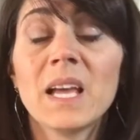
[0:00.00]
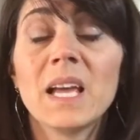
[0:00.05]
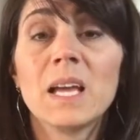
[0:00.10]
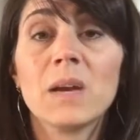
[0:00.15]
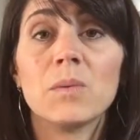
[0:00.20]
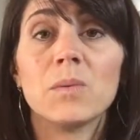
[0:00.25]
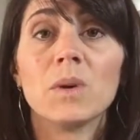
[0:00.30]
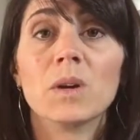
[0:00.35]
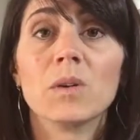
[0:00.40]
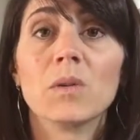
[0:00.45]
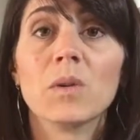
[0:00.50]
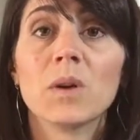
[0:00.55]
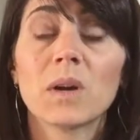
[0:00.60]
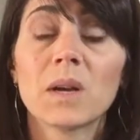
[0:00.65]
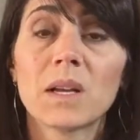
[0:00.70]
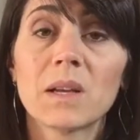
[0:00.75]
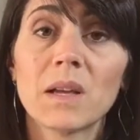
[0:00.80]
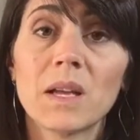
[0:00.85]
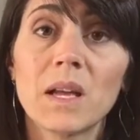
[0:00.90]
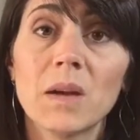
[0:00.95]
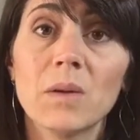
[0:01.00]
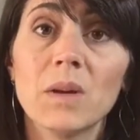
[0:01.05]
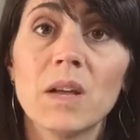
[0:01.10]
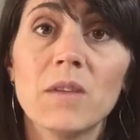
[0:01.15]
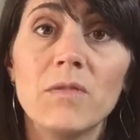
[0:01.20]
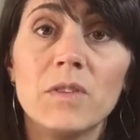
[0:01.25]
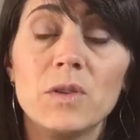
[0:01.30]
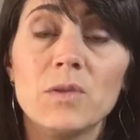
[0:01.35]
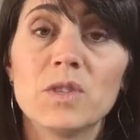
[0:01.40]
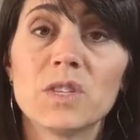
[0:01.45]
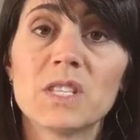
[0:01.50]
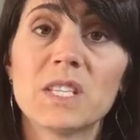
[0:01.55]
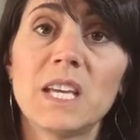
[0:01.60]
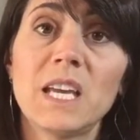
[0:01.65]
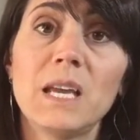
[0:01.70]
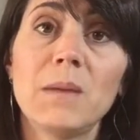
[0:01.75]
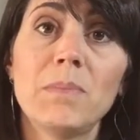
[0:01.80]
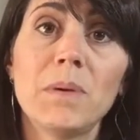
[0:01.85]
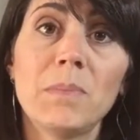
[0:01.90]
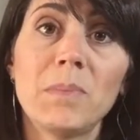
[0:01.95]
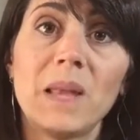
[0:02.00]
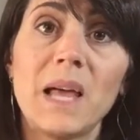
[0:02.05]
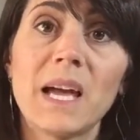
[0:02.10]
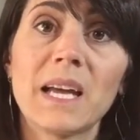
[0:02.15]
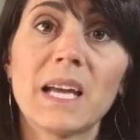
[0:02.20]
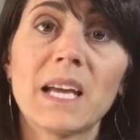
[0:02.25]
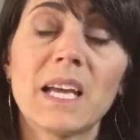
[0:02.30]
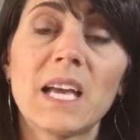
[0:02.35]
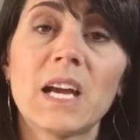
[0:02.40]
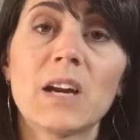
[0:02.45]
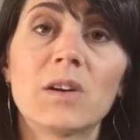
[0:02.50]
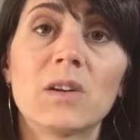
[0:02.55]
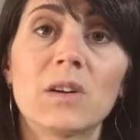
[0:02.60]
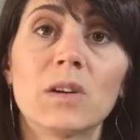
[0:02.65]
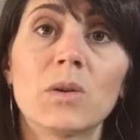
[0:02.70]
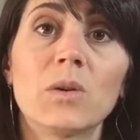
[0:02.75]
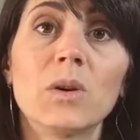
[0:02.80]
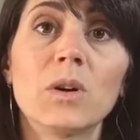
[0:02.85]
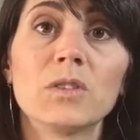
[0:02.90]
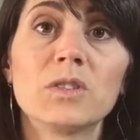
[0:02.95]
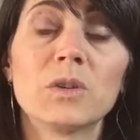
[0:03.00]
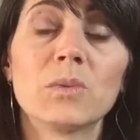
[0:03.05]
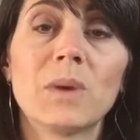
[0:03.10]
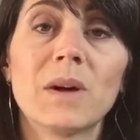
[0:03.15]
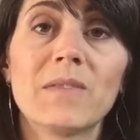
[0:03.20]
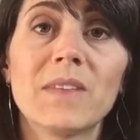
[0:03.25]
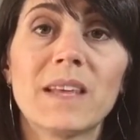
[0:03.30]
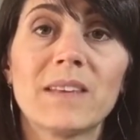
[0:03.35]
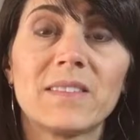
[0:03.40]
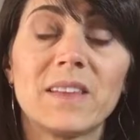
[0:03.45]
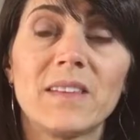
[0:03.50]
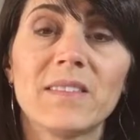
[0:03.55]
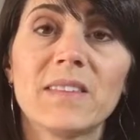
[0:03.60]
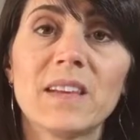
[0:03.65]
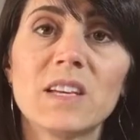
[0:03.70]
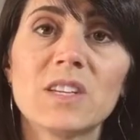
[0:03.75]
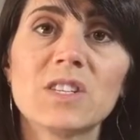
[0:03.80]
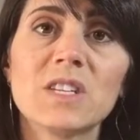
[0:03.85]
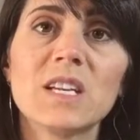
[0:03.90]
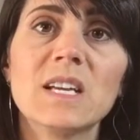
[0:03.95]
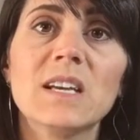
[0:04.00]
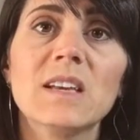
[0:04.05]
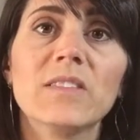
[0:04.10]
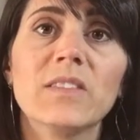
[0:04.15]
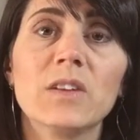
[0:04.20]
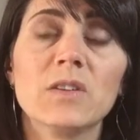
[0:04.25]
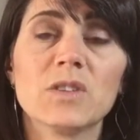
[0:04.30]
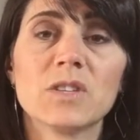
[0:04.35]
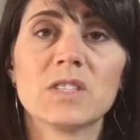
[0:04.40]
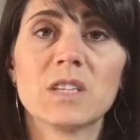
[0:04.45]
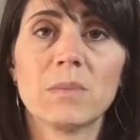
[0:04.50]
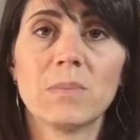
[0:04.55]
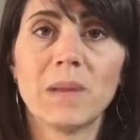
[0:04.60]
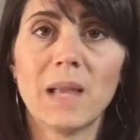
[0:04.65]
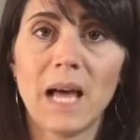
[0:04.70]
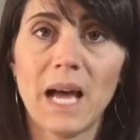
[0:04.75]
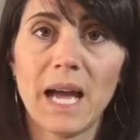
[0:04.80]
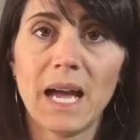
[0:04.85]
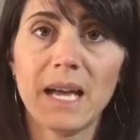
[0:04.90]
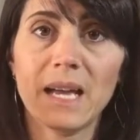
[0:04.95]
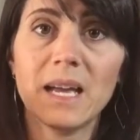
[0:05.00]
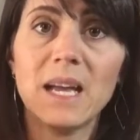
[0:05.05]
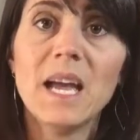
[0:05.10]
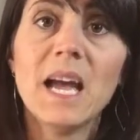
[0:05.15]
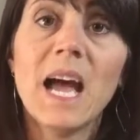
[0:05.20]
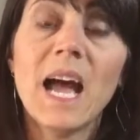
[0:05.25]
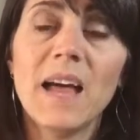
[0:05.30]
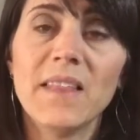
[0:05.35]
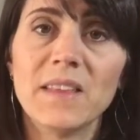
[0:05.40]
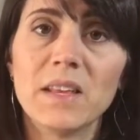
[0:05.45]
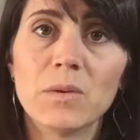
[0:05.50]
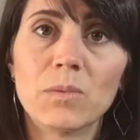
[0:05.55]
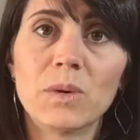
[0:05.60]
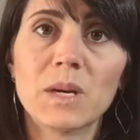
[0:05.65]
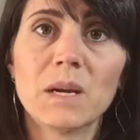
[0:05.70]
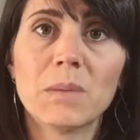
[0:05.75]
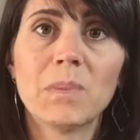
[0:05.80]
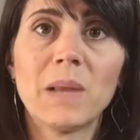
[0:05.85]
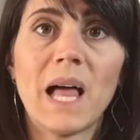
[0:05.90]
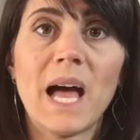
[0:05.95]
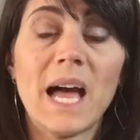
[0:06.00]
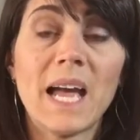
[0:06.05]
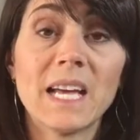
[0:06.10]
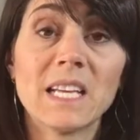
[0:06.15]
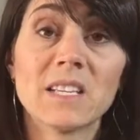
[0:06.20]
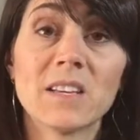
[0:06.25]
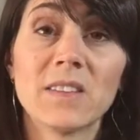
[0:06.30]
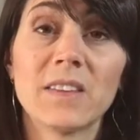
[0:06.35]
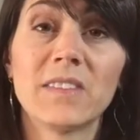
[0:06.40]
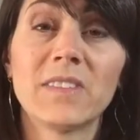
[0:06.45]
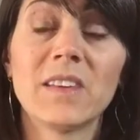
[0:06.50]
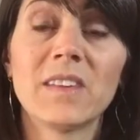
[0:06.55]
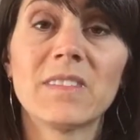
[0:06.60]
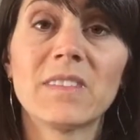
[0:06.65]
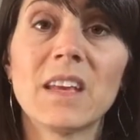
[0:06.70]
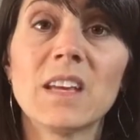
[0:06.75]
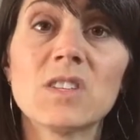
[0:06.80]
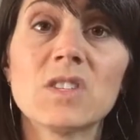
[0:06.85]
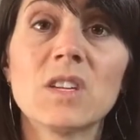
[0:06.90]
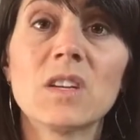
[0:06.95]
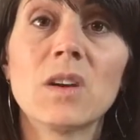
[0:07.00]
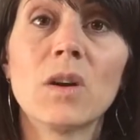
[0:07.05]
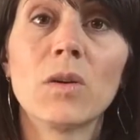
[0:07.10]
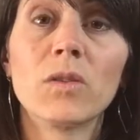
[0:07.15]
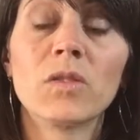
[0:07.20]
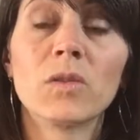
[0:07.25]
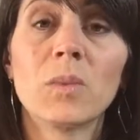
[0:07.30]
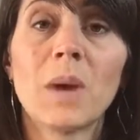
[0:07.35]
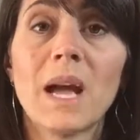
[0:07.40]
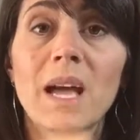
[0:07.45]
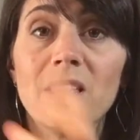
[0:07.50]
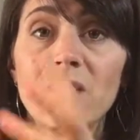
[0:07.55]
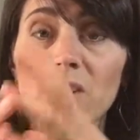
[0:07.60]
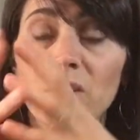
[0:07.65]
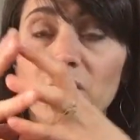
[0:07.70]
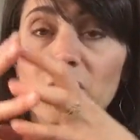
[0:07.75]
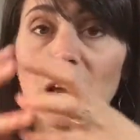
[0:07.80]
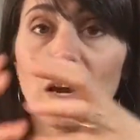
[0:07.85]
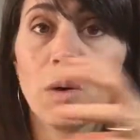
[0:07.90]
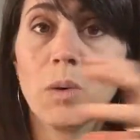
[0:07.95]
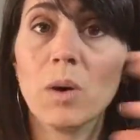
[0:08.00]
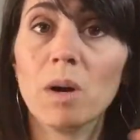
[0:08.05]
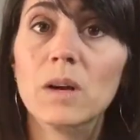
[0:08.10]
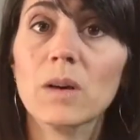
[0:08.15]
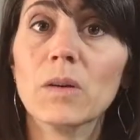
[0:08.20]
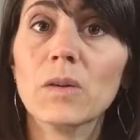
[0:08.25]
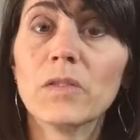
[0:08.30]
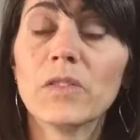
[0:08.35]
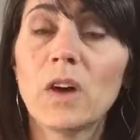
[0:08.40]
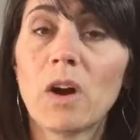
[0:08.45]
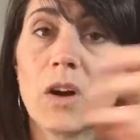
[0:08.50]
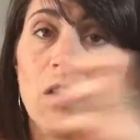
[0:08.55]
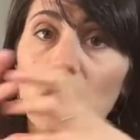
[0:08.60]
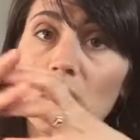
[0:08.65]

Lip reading: It will, if you just keep applying a carrier oil to wherever that sensation is, and you just apply and then reapply until the sensation goes away, those oils